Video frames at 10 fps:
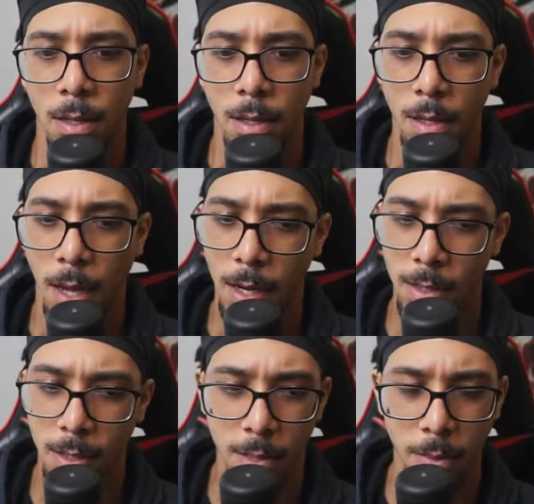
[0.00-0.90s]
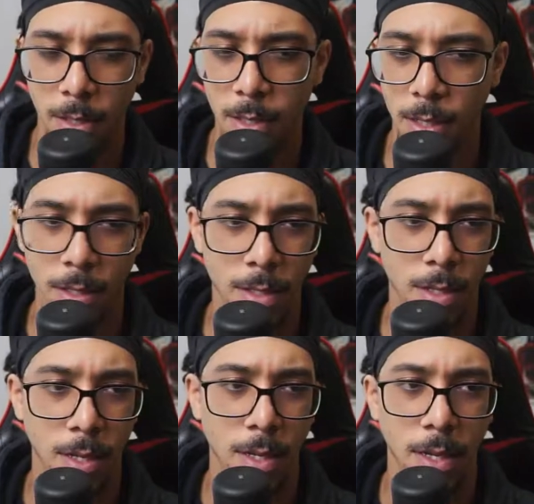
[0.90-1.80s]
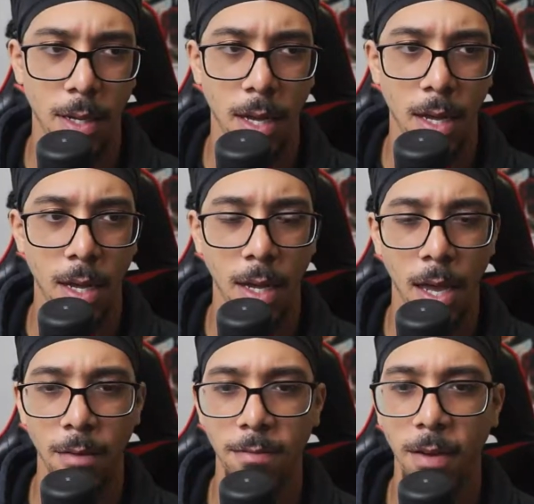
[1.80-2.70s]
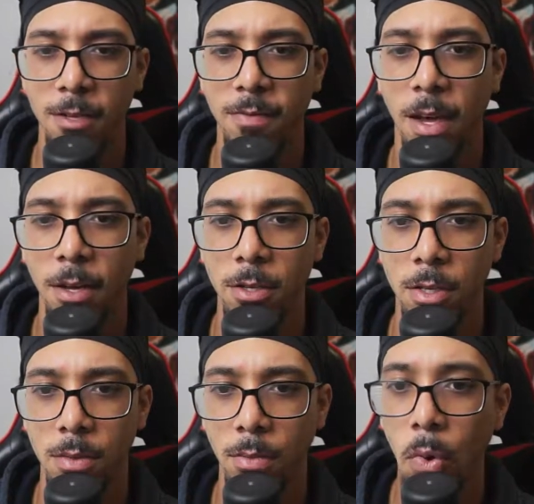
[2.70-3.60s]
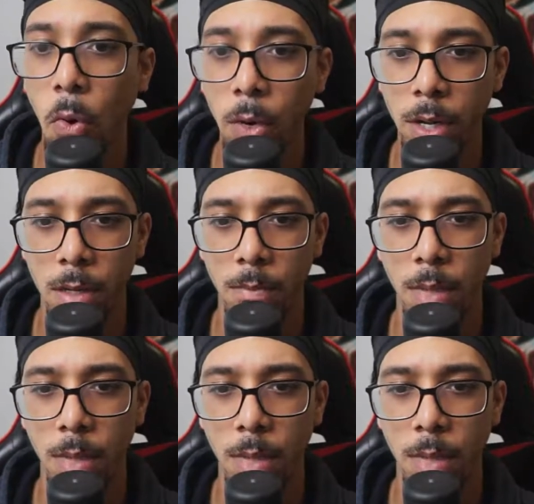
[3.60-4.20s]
Honestly, some of these things at face value seem boring,